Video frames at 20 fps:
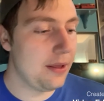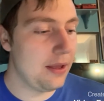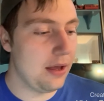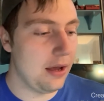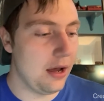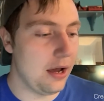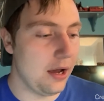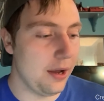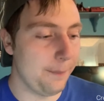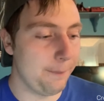
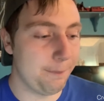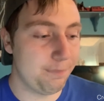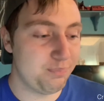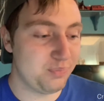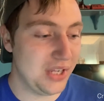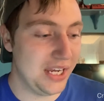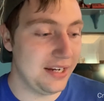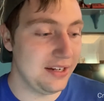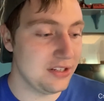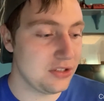
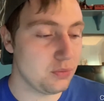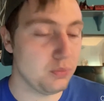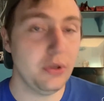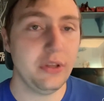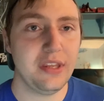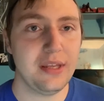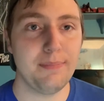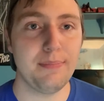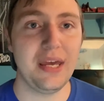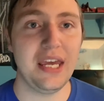And it's
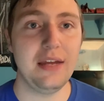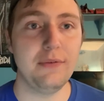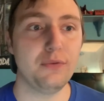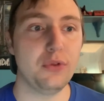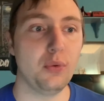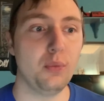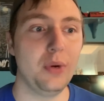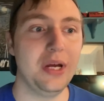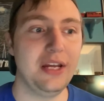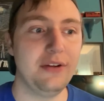really paved
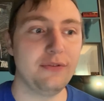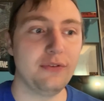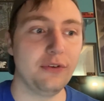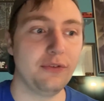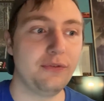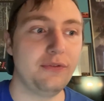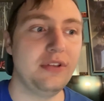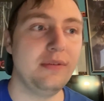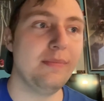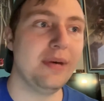the way for
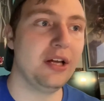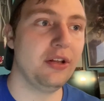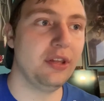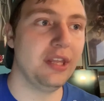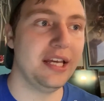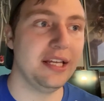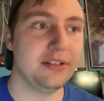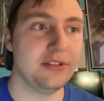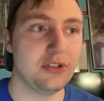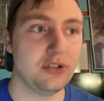
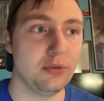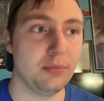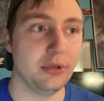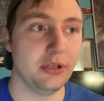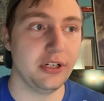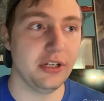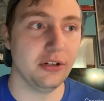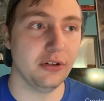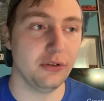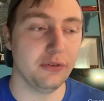female-led
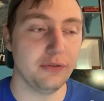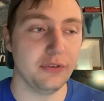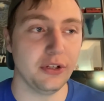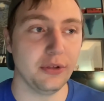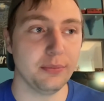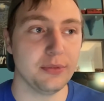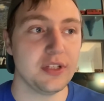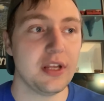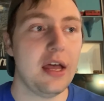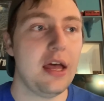superhero
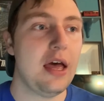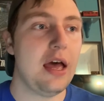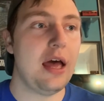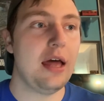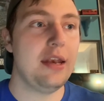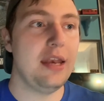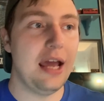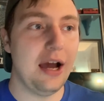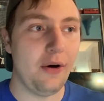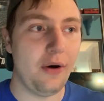films.
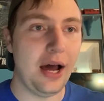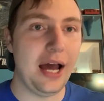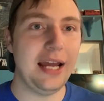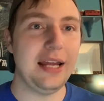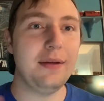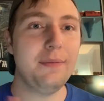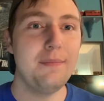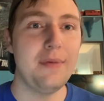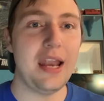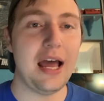Now, I
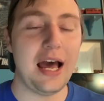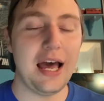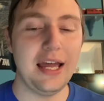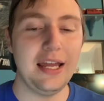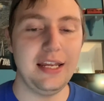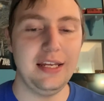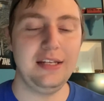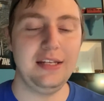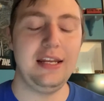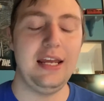am
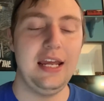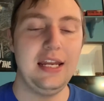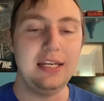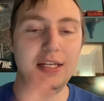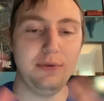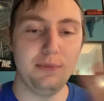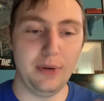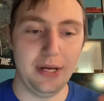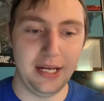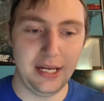not in any
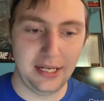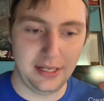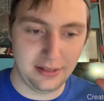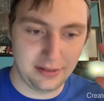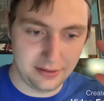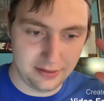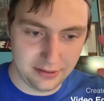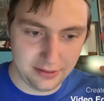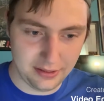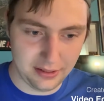way,
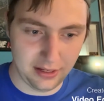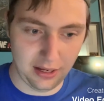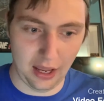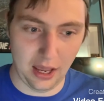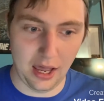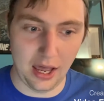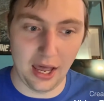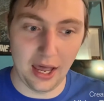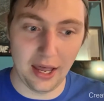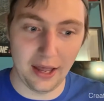
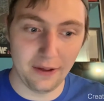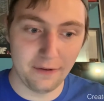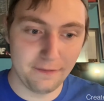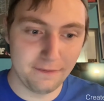how